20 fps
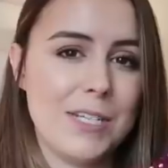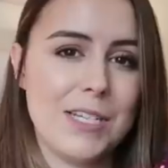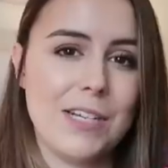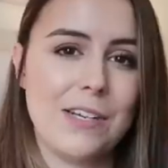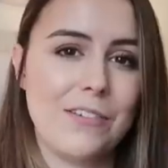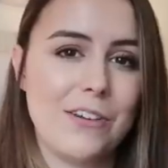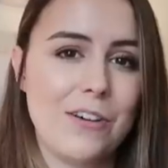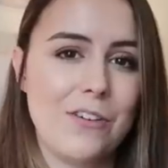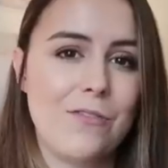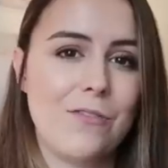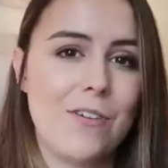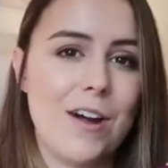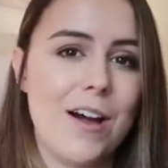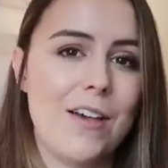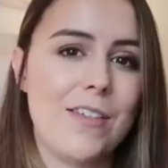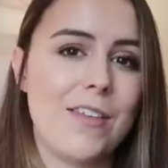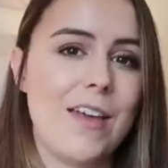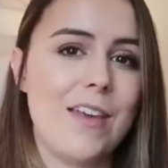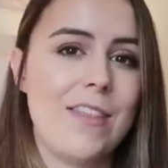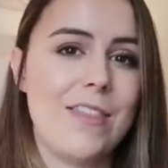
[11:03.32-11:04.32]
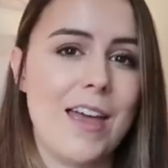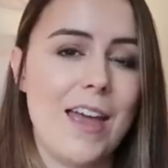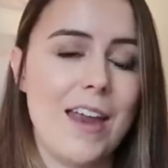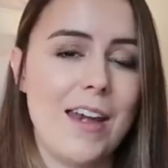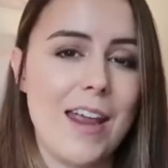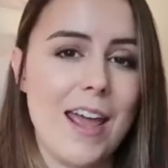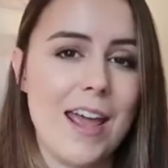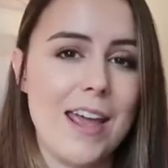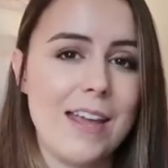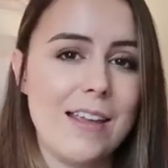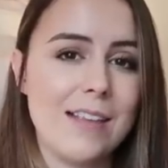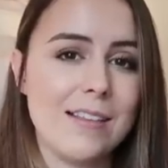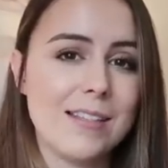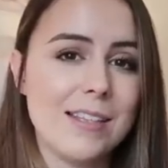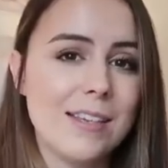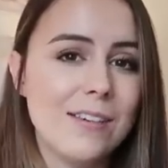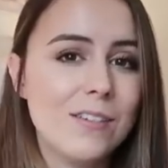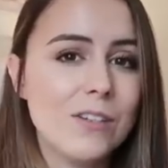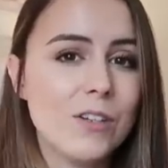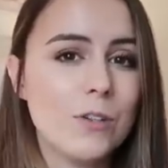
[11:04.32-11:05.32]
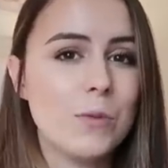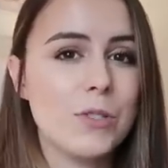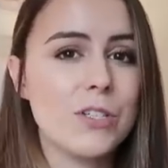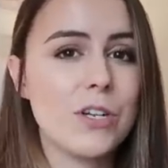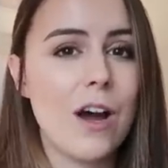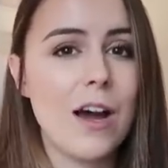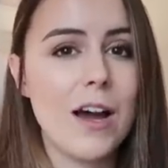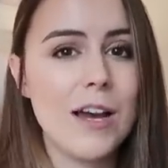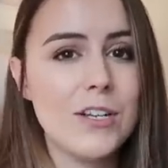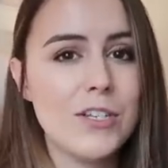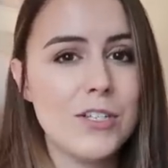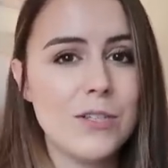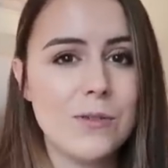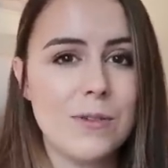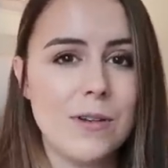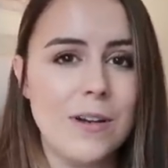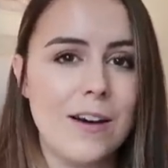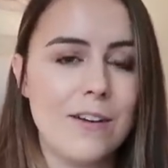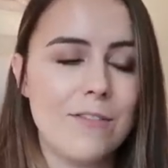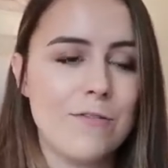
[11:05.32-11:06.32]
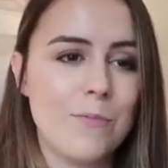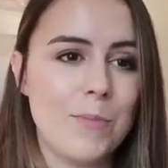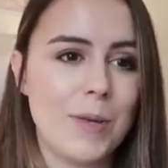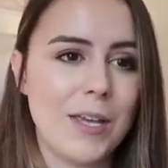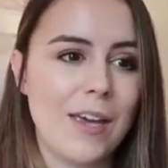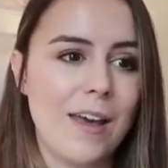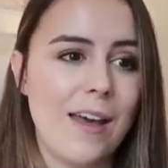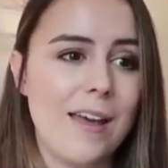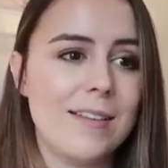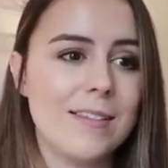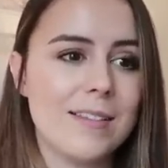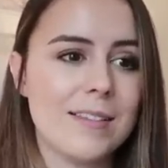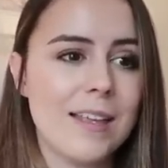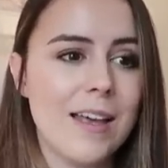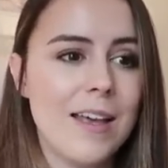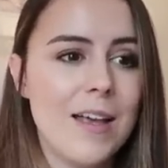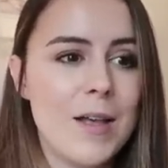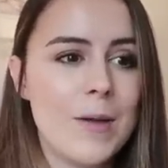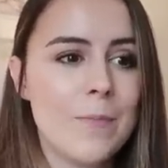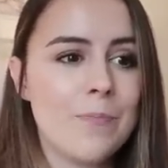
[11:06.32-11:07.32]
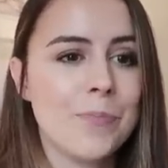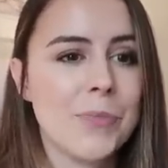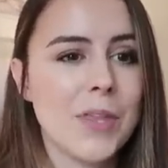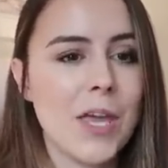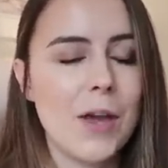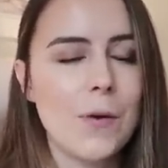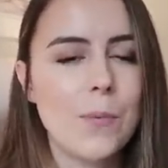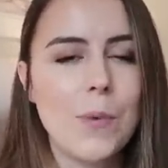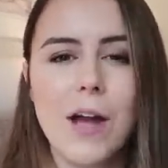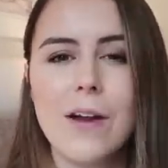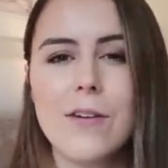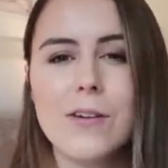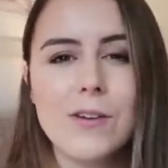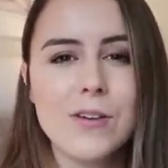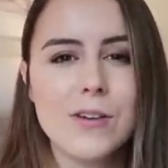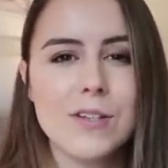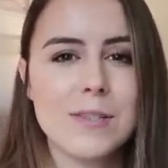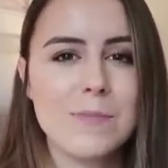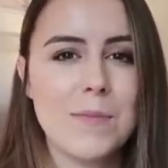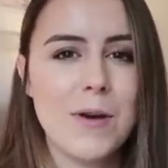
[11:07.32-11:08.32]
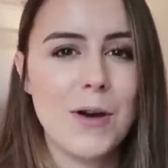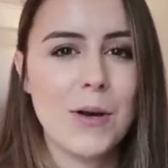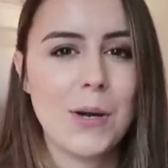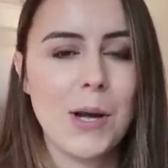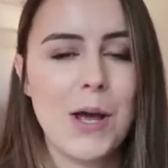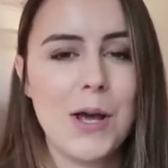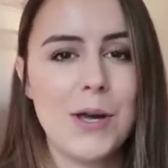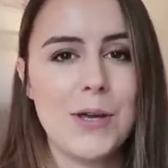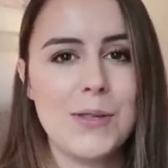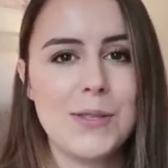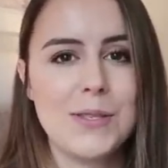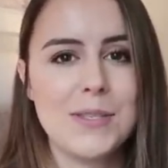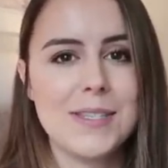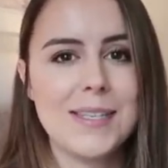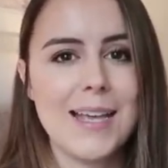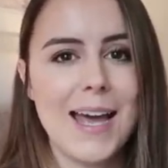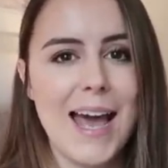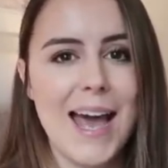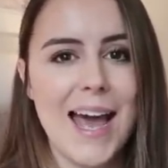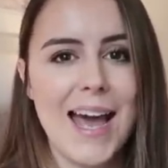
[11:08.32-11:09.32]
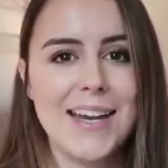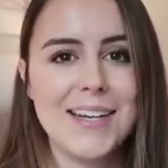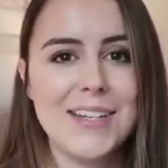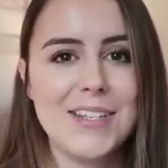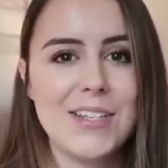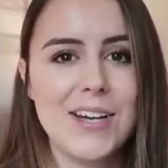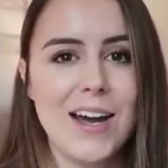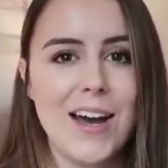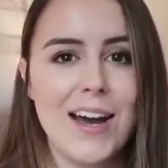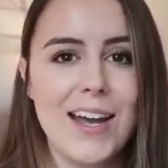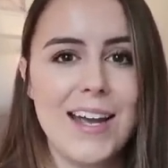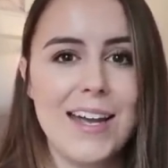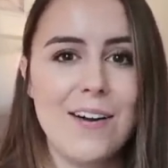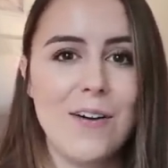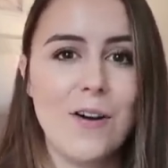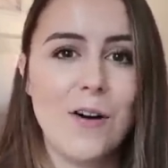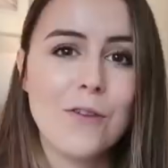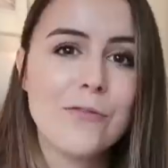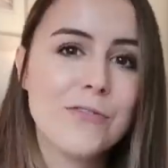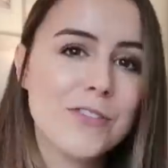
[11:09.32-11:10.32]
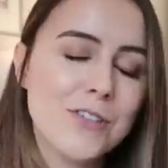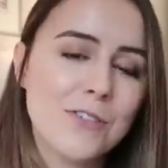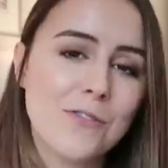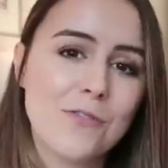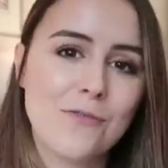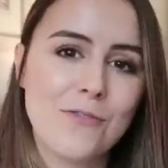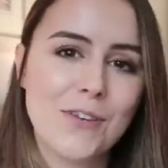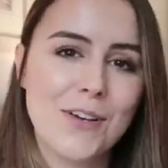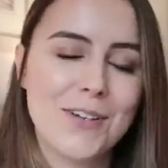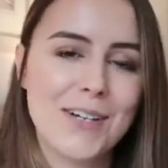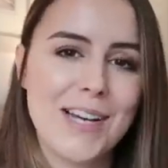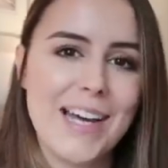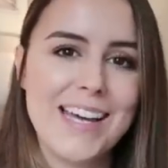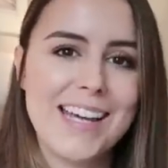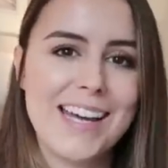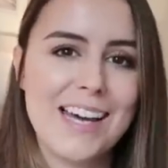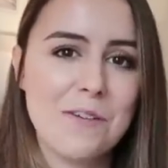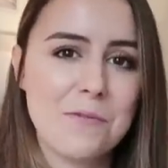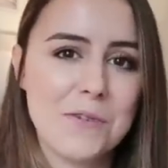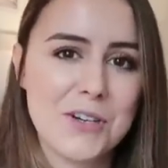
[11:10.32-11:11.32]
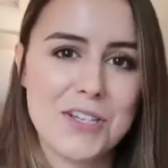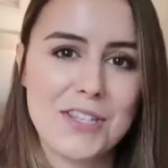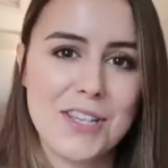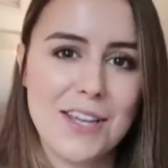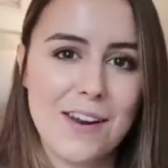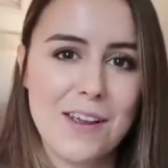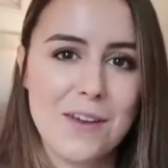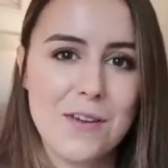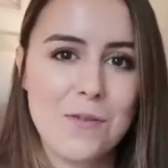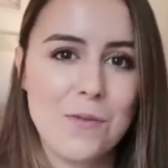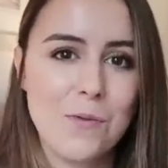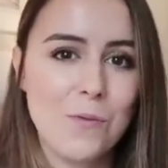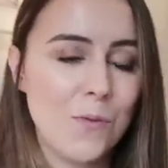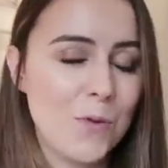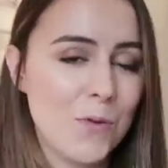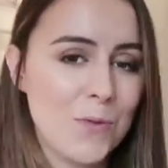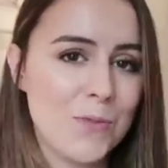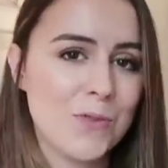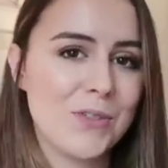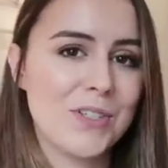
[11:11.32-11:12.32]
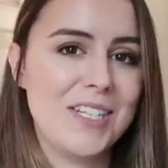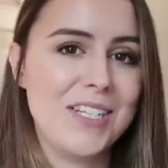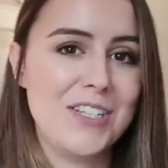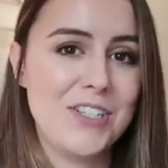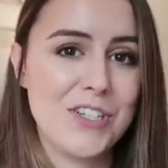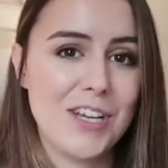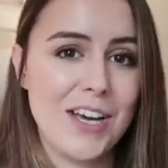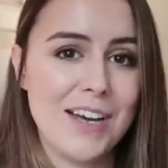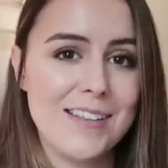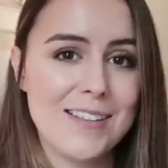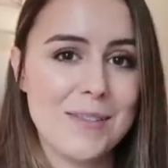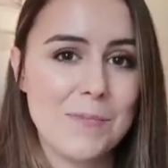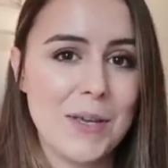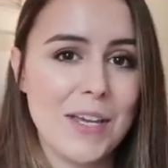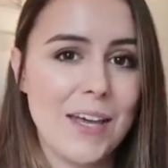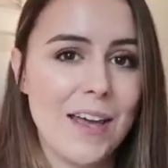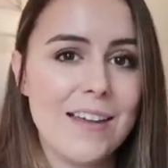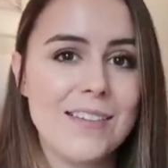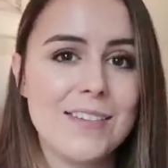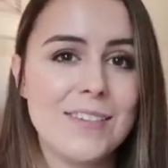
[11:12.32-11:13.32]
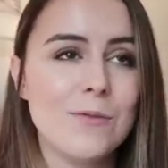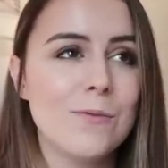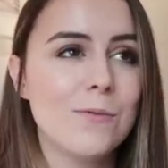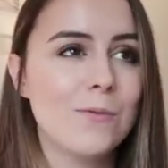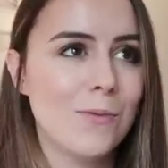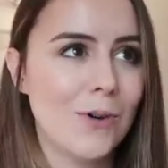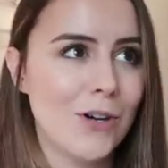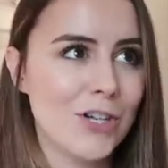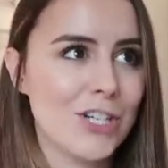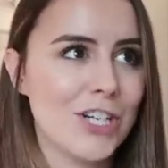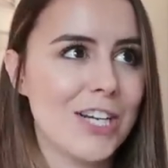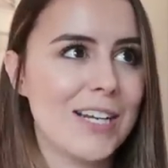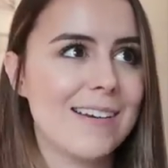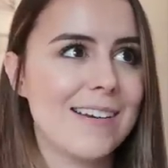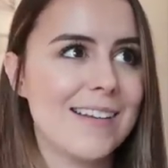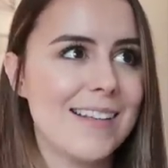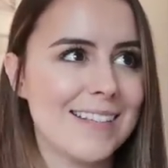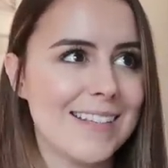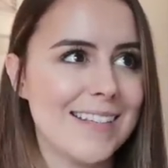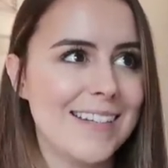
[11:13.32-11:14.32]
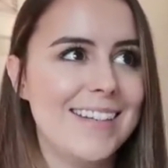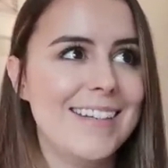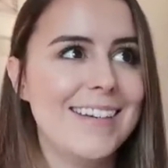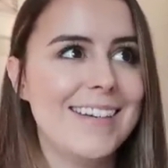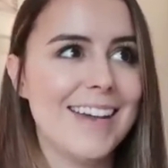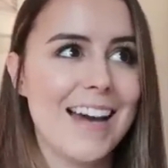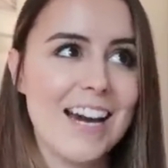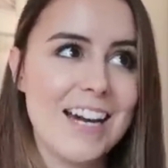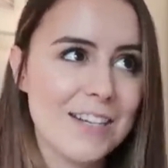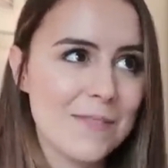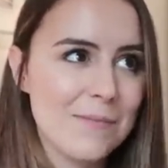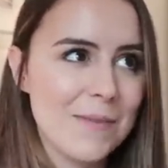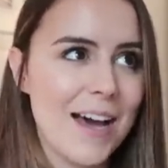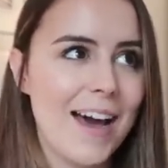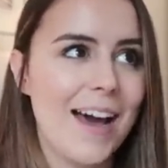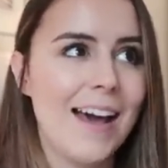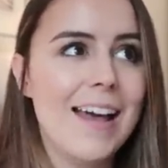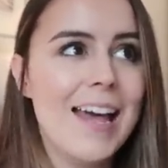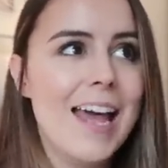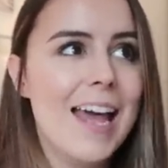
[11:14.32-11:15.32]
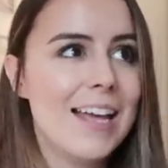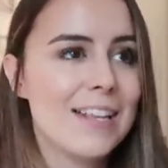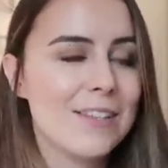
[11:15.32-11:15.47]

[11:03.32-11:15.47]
material rather than a silk, which I do love because I wear a lot of smart clothes, and I often feel like I wish that I wore more t-shirts because washing is a nightmare.